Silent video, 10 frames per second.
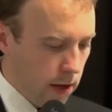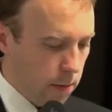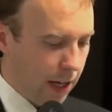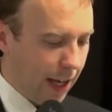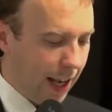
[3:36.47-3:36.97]

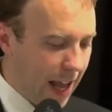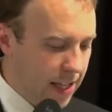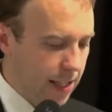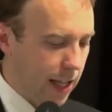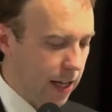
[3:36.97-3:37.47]
being
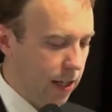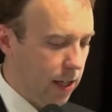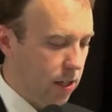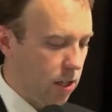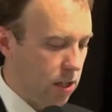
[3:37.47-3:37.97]
less
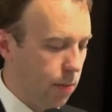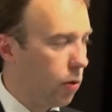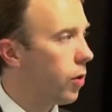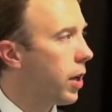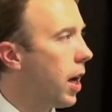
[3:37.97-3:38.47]
likely to
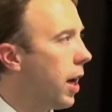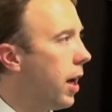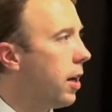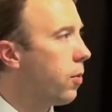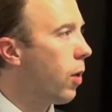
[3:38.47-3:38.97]
support
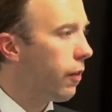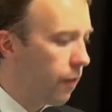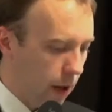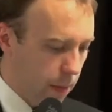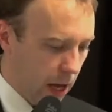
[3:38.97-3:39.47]
higher
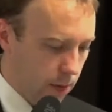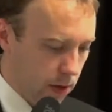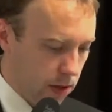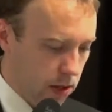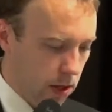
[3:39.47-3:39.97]
welfare
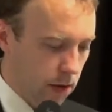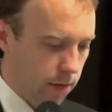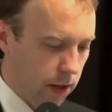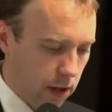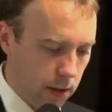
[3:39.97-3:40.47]
payments
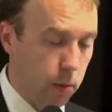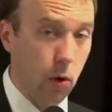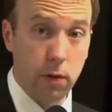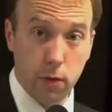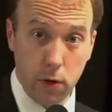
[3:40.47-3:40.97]
for the unemployed,